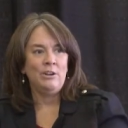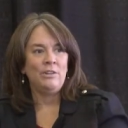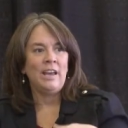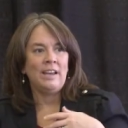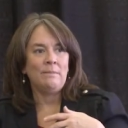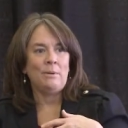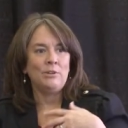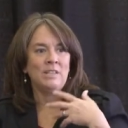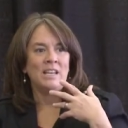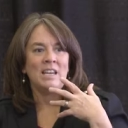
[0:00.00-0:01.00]
You're that
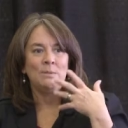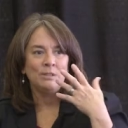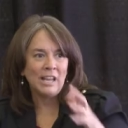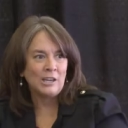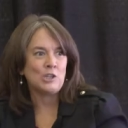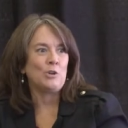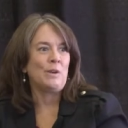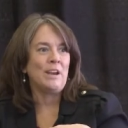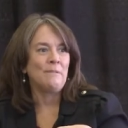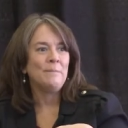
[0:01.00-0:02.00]
person that keeps
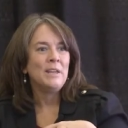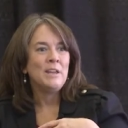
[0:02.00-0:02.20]
lecturing.